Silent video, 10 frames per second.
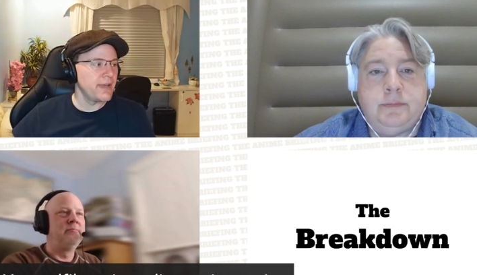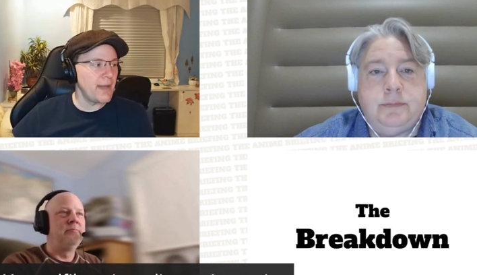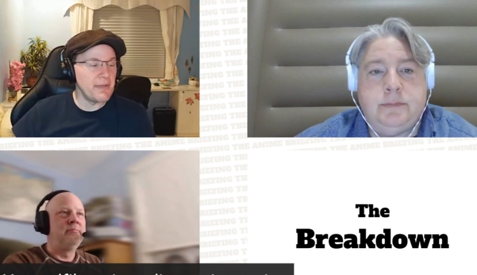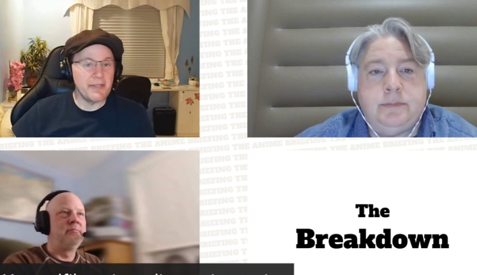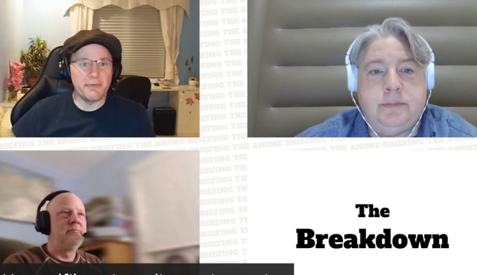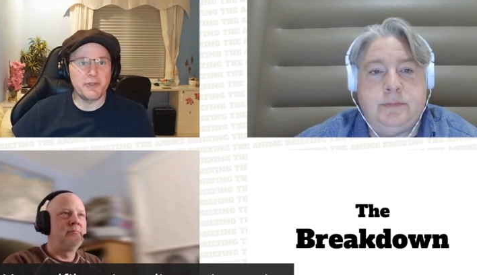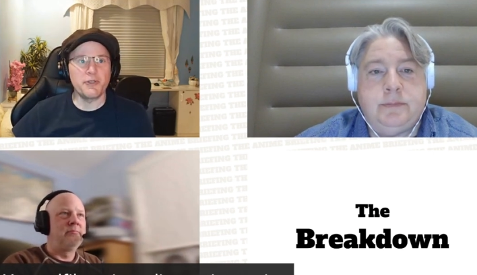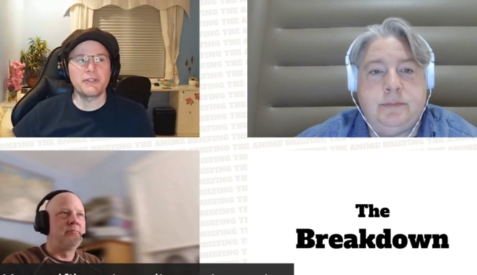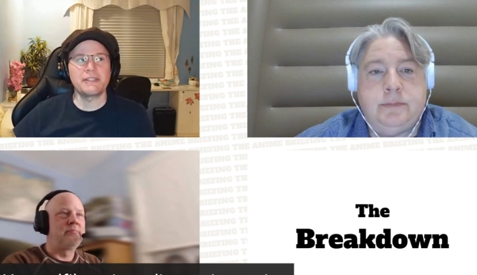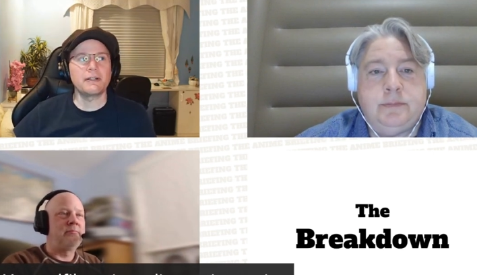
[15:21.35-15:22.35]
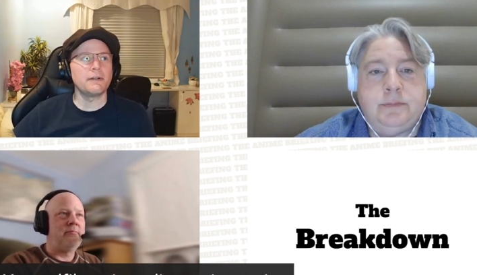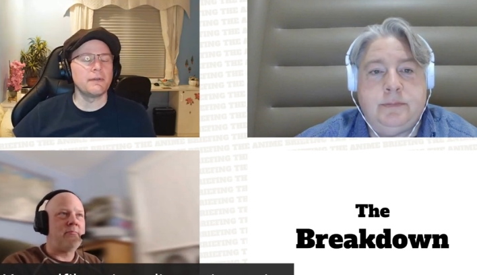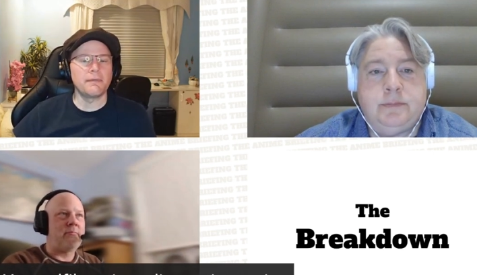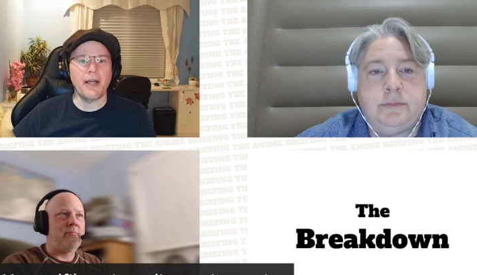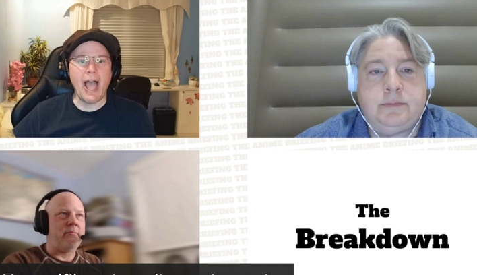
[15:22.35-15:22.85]
Speaker 1: I mean, you you could still
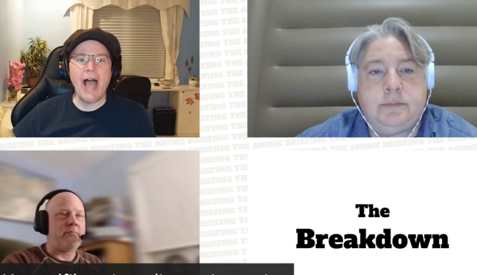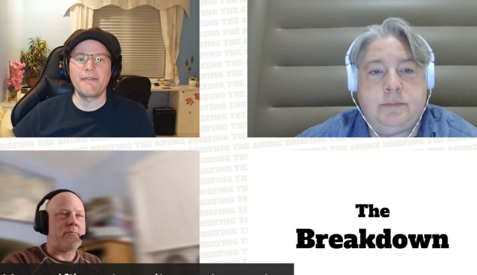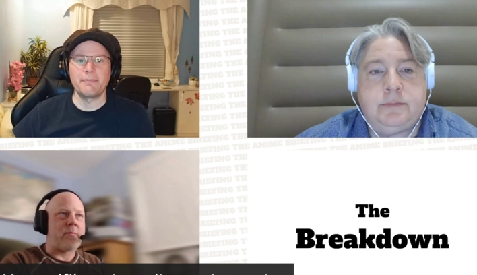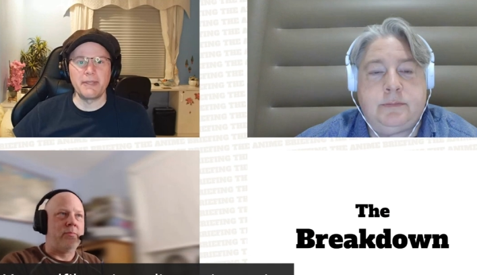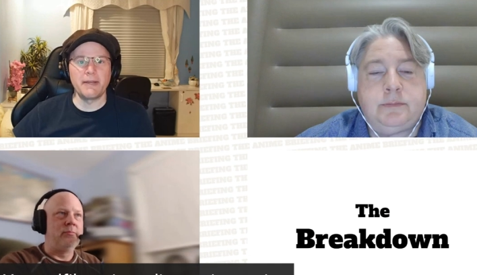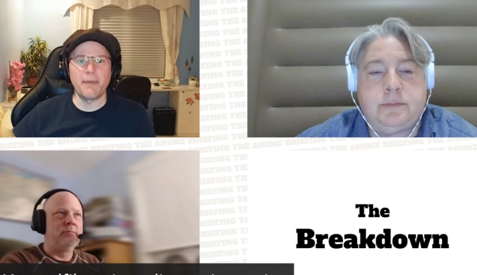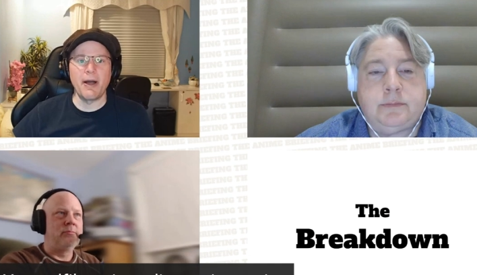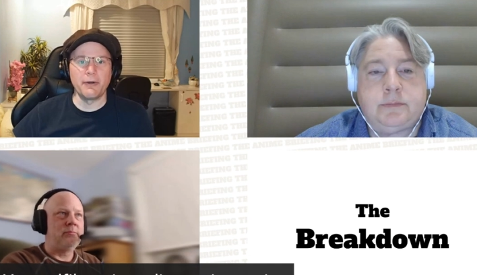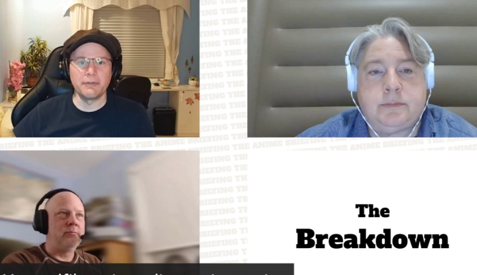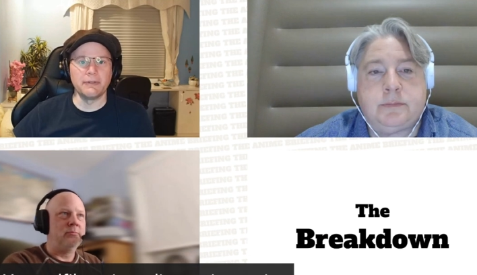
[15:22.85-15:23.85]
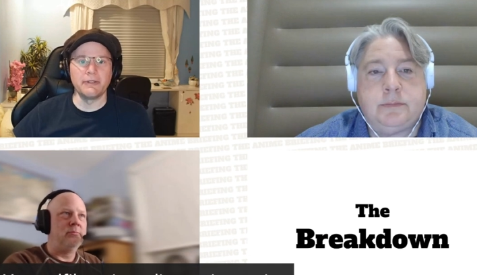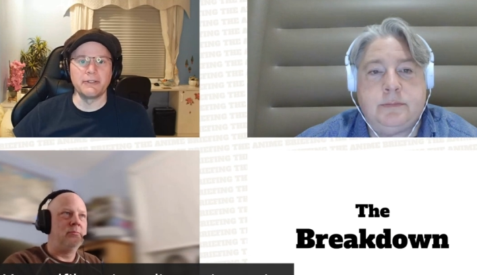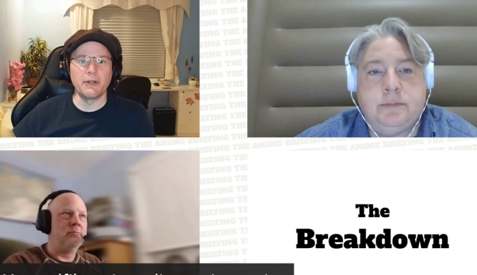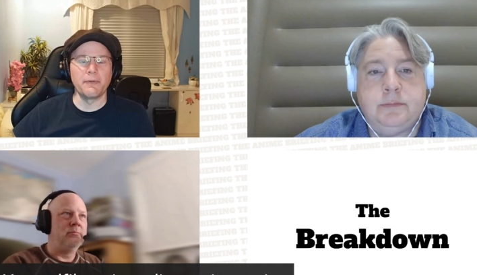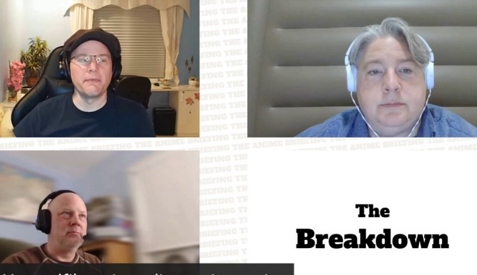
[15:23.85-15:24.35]
have it be about you
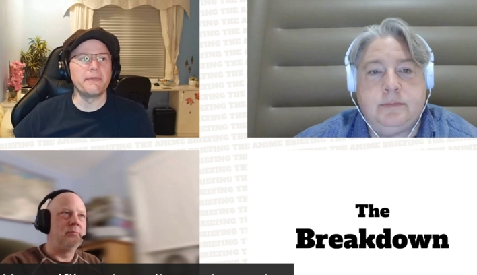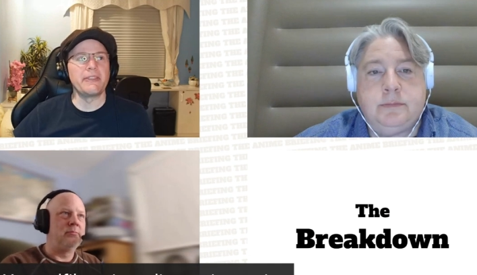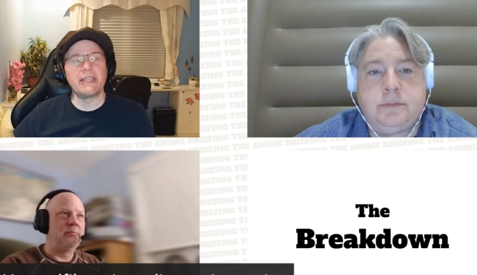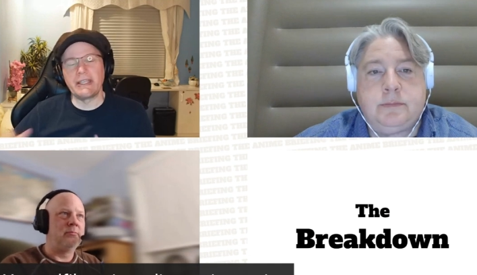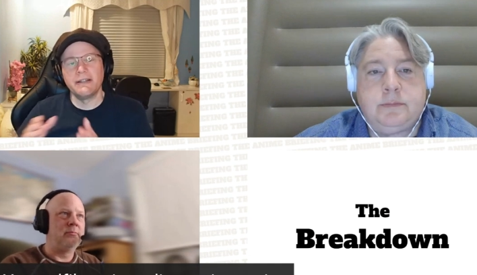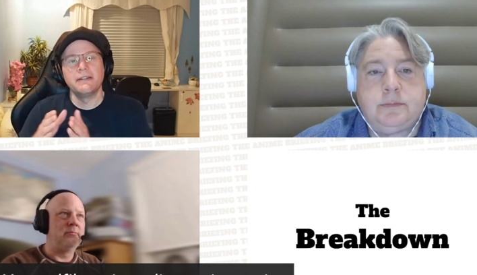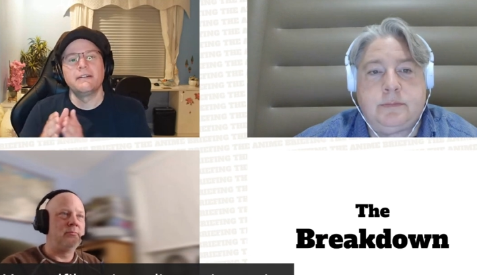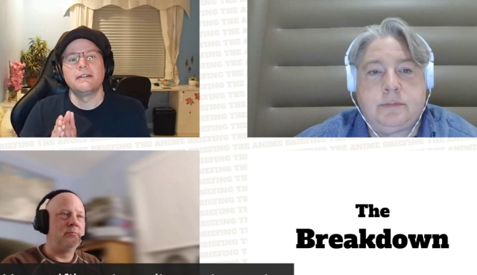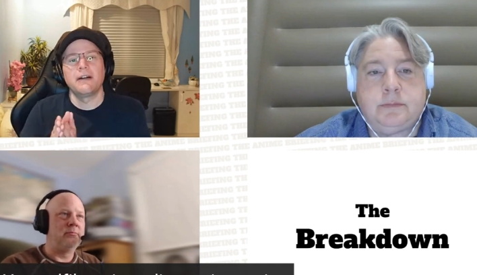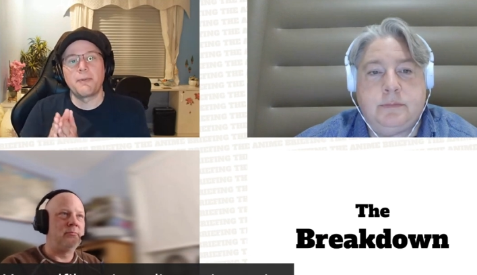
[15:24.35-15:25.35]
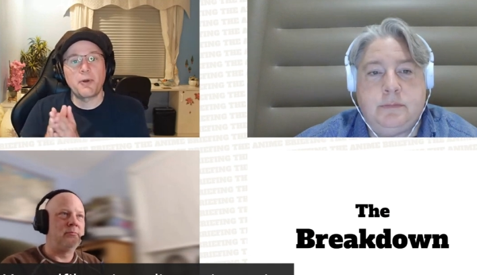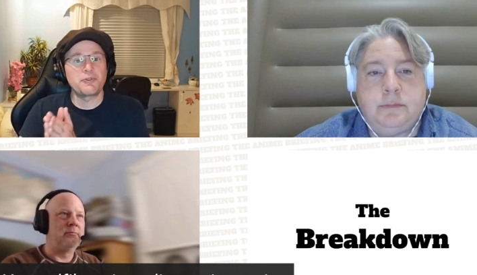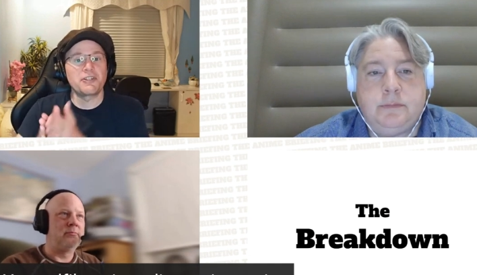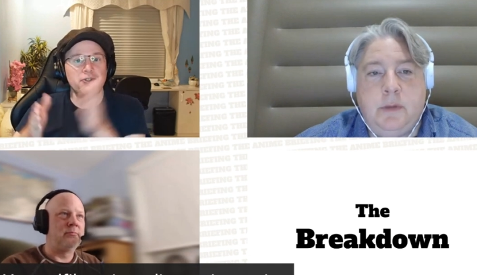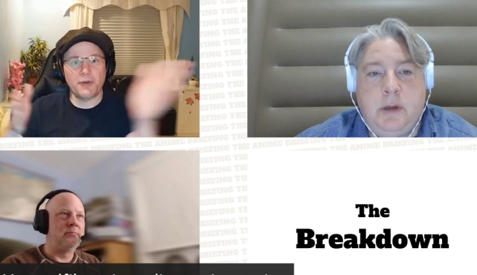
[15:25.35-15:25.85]
know the
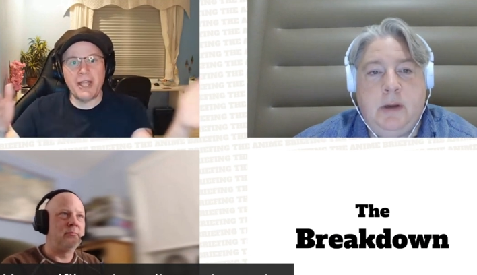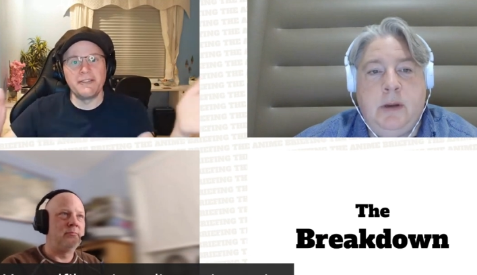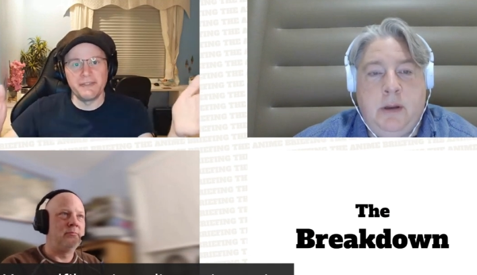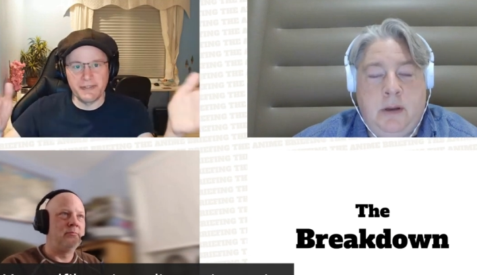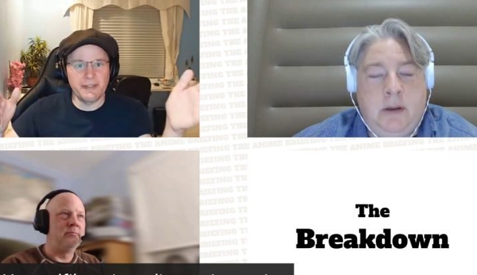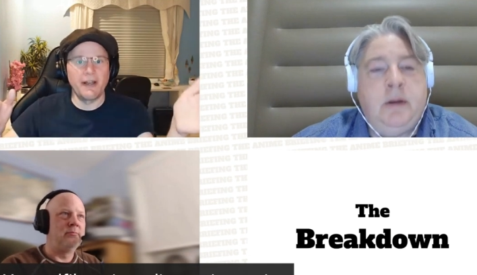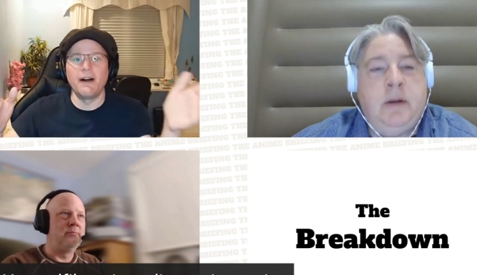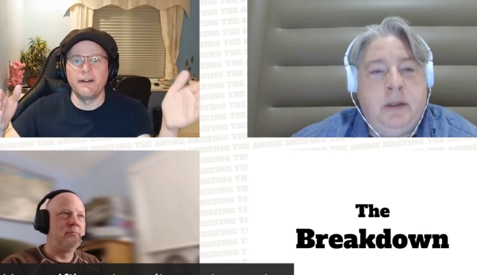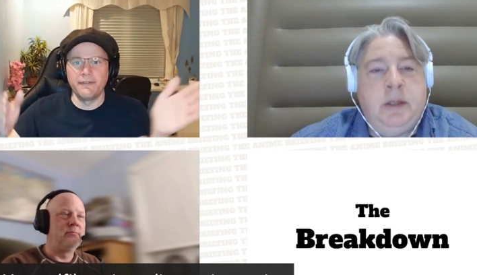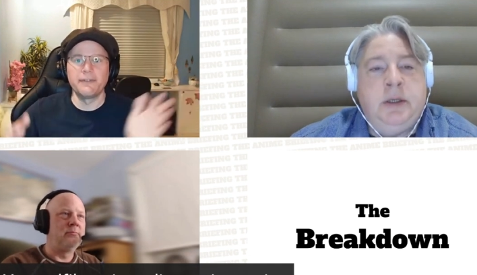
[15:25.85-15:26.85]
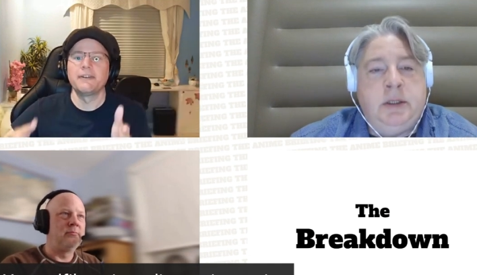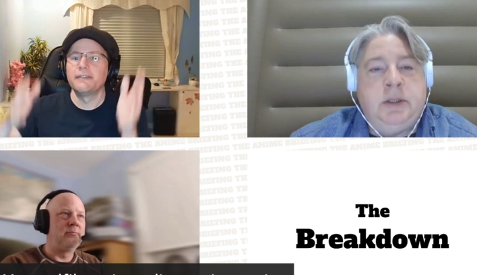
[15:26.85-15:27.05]
approaching trends of